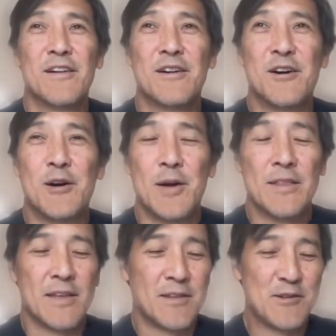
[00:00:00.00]

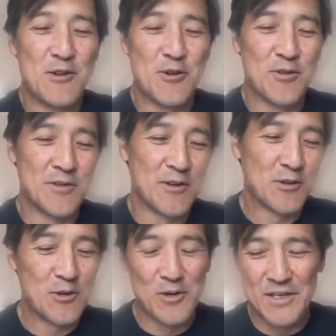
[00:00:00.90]
And then, then they're
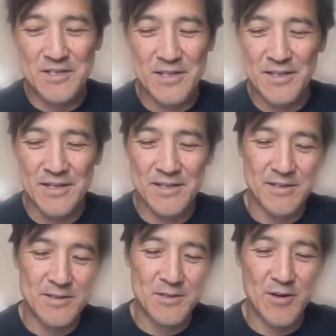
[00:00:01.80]
curious and then
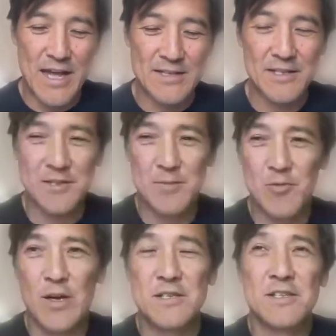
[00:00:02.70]
start asking some
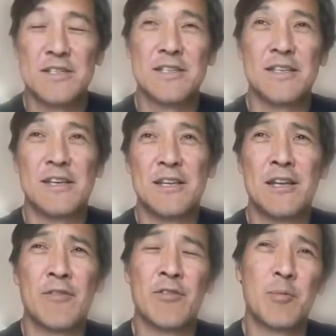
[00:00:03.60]
questions. And then
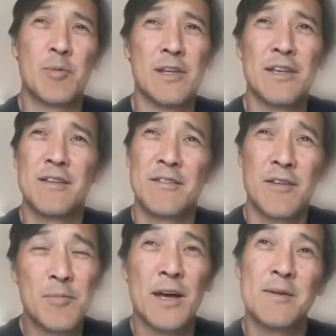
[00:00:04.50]
inevitably,
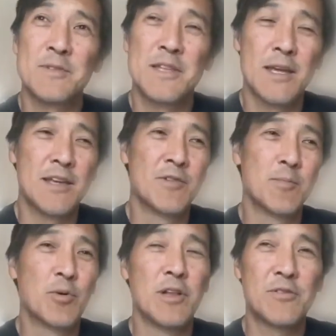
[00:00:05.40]
sometimes they even
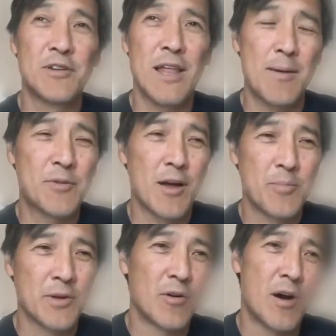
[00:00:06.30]
pull out their laptop
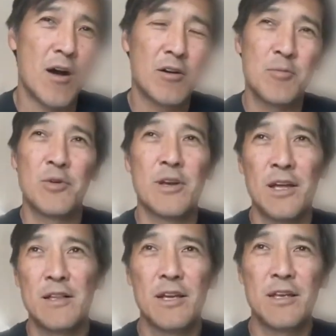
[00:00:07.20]
and go, how come when I
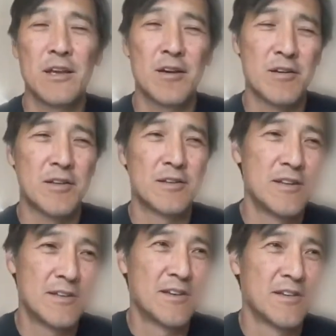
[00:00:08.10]
click here,
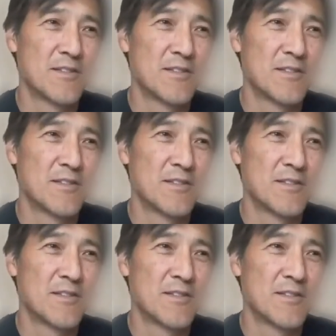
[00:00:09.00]
it does